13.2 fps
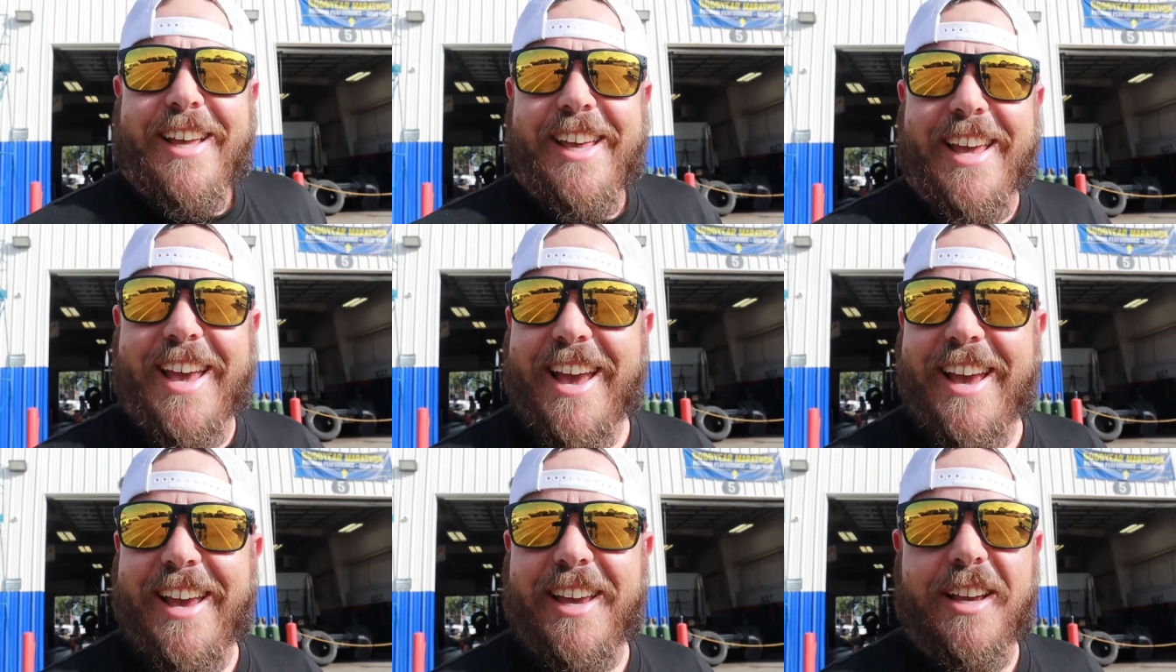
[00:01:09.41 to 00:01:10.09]

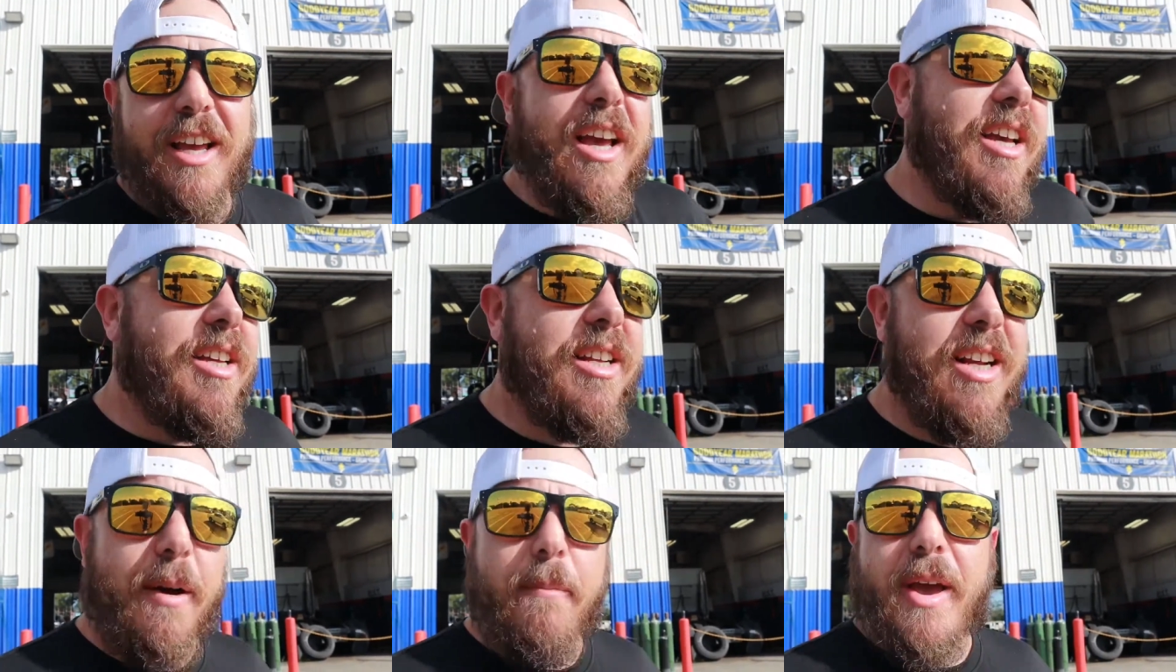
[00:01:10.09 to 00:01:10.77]
Yay.
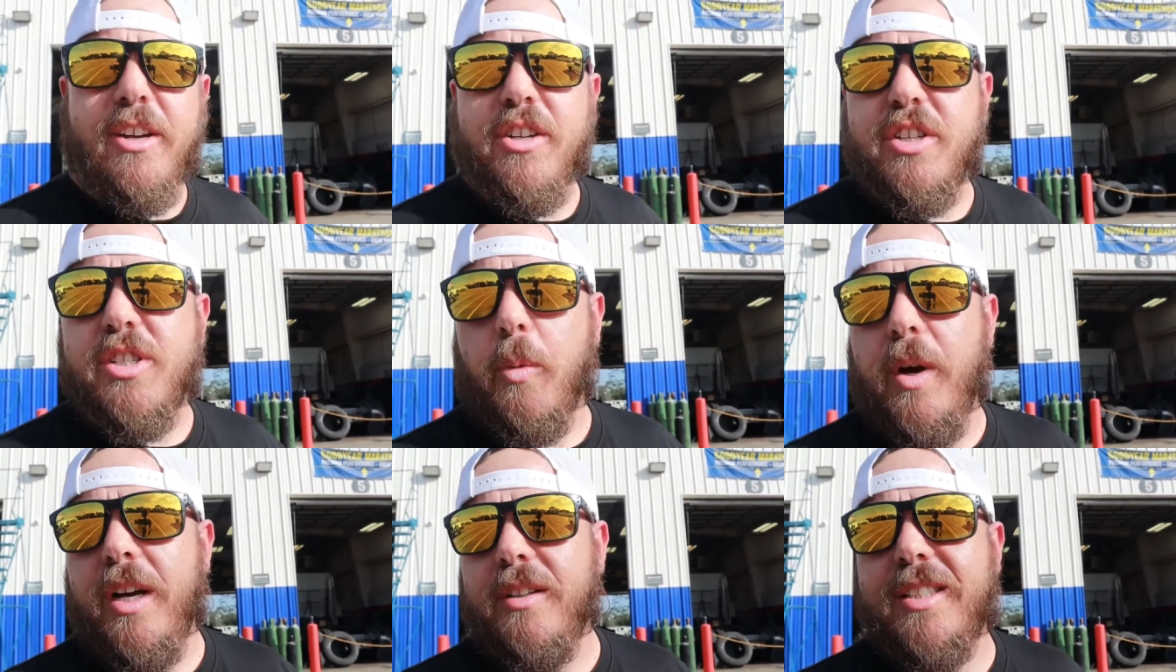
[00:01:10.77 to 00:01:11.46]
Nothing major, just
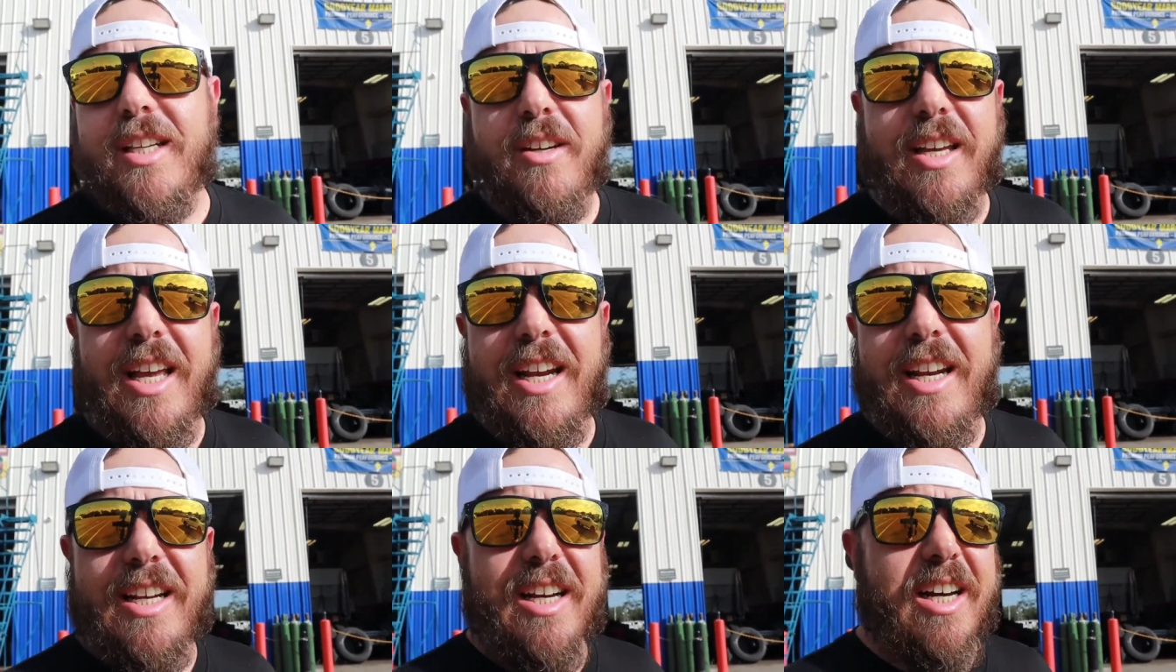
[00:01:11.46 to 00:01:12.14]
a wheel seal,
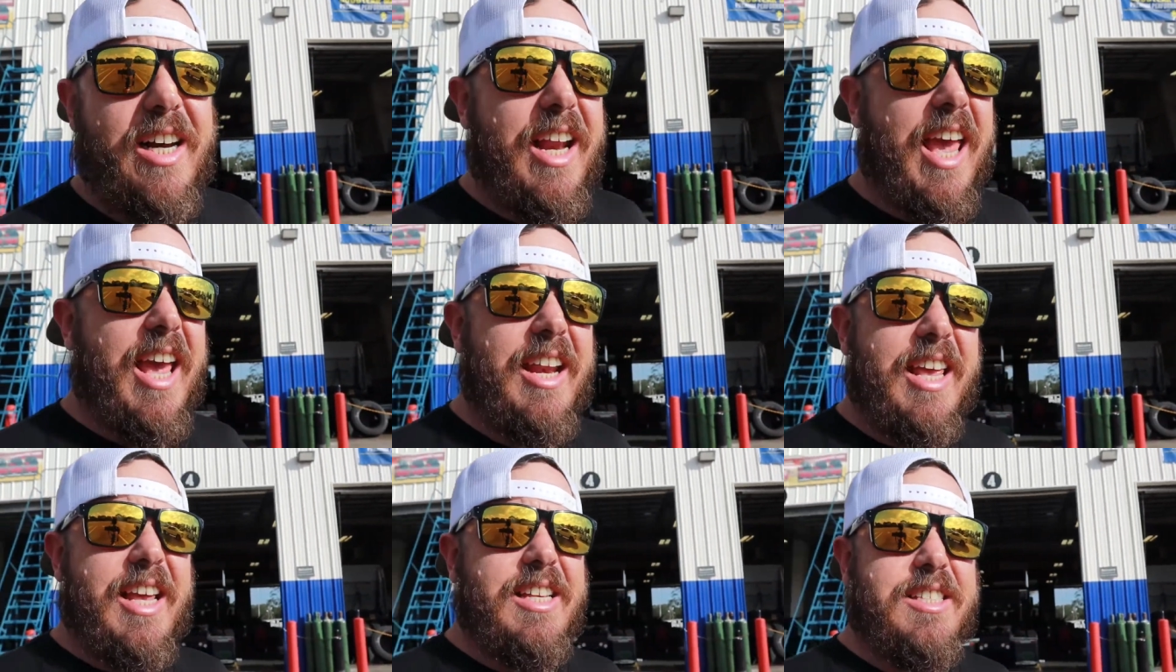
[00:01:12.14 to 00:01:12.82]
getting it done,
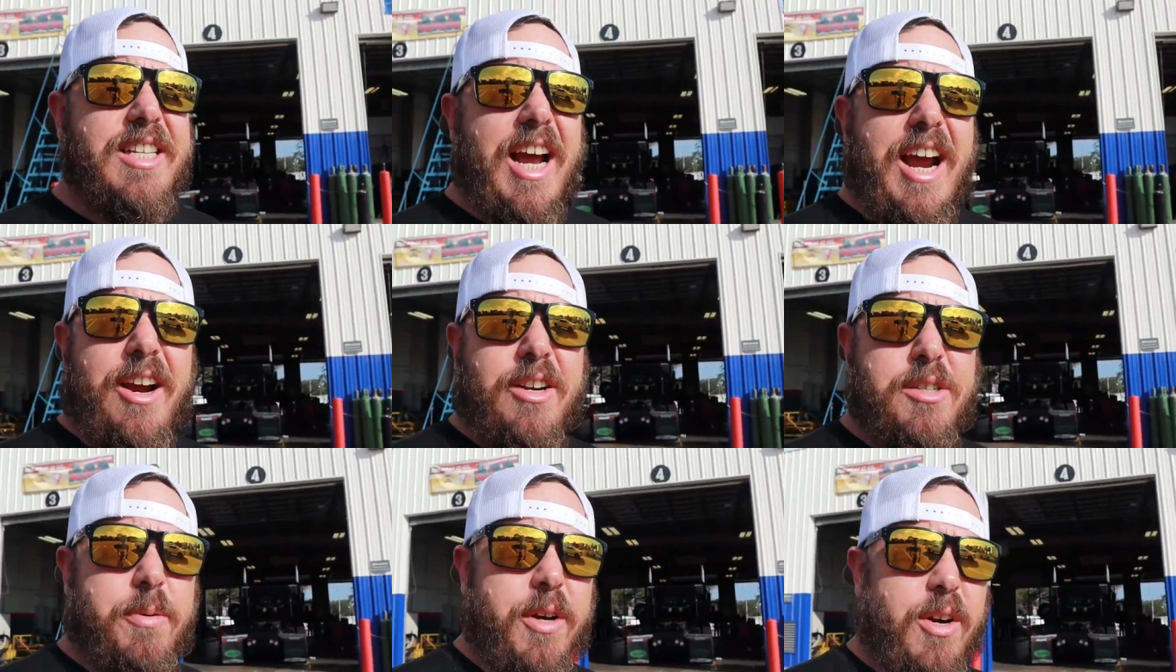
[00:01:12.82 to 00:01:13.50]
and getting
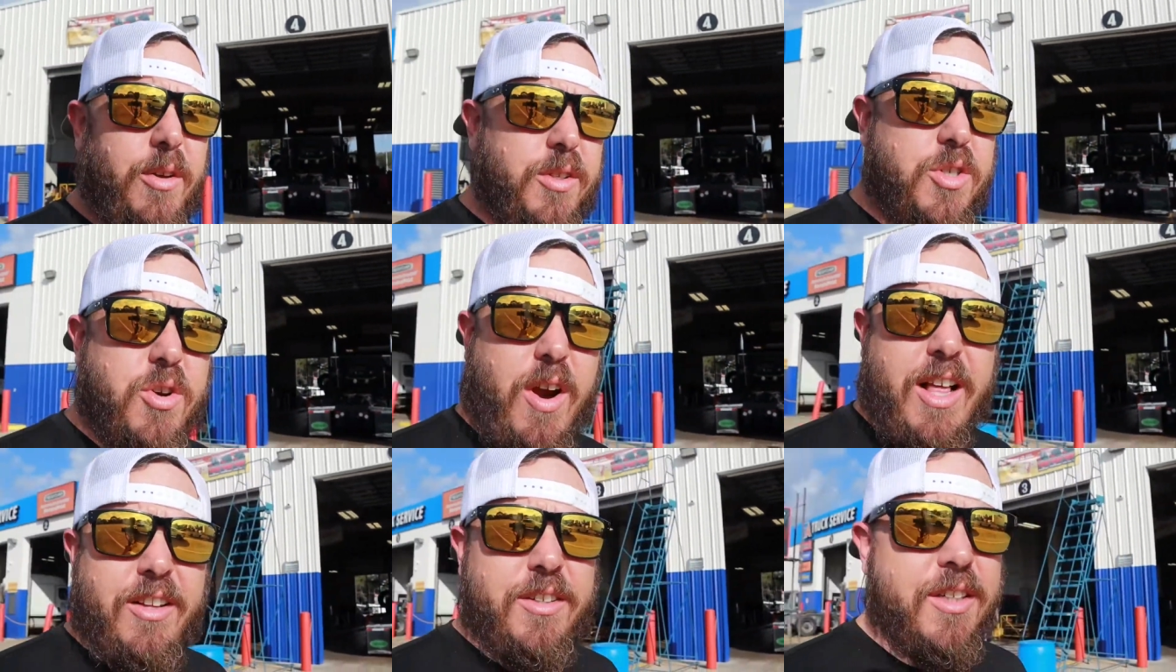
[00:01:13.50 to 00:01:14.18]
tires put on the
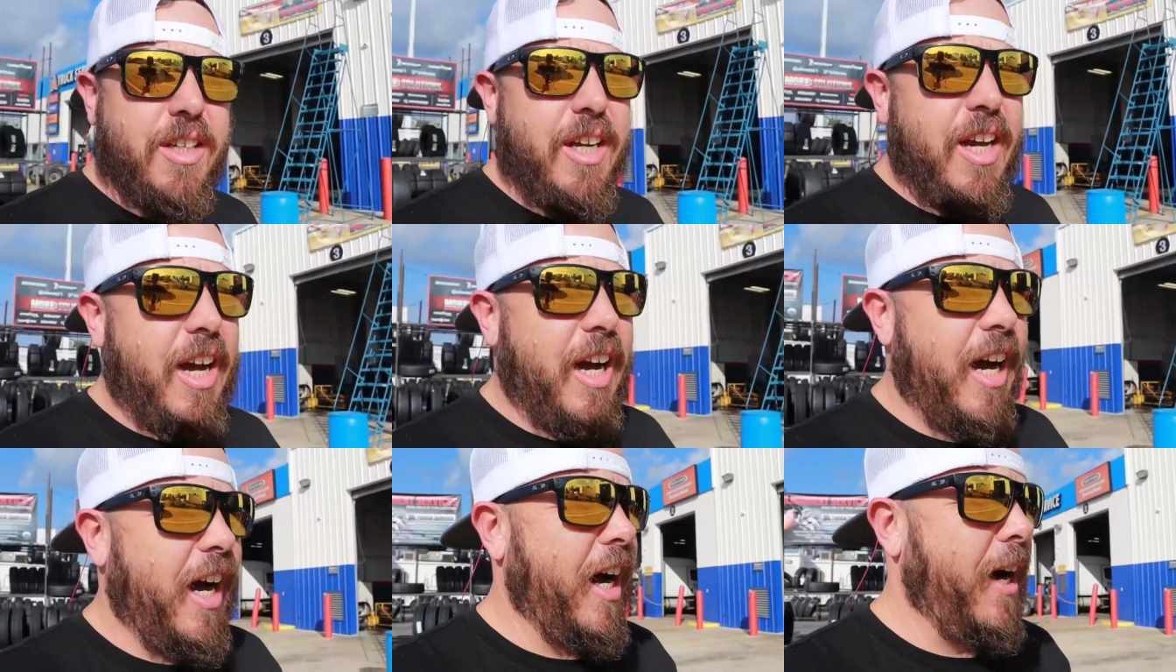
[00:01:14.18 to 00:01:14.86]
trailer.
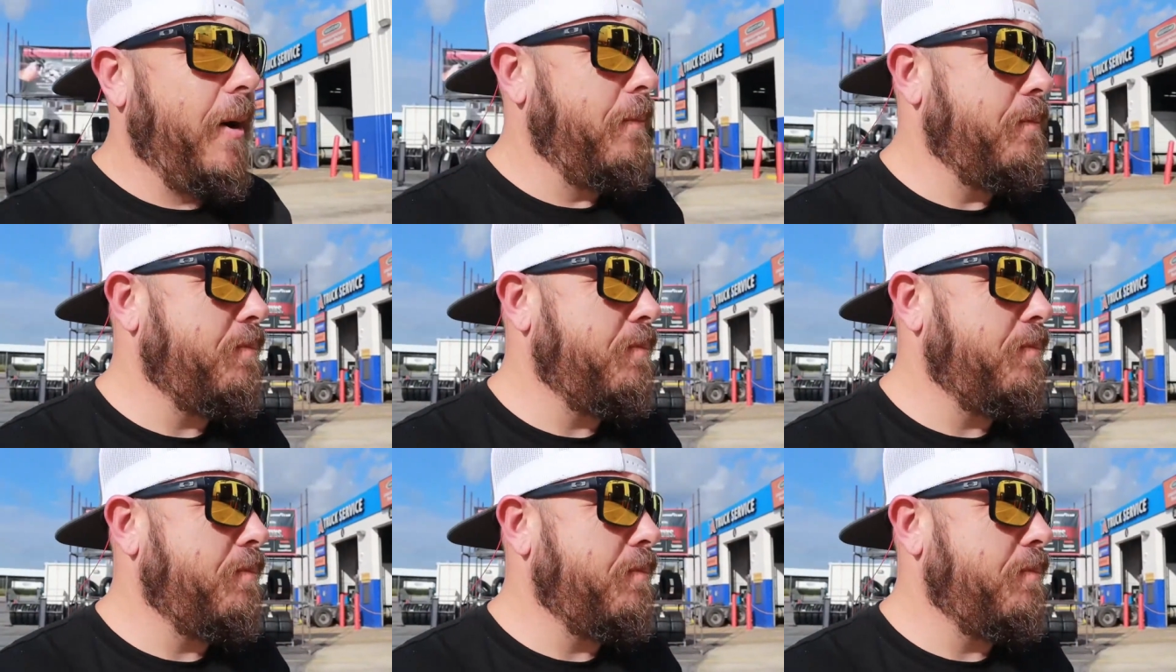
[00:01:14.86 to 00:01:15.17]
Um,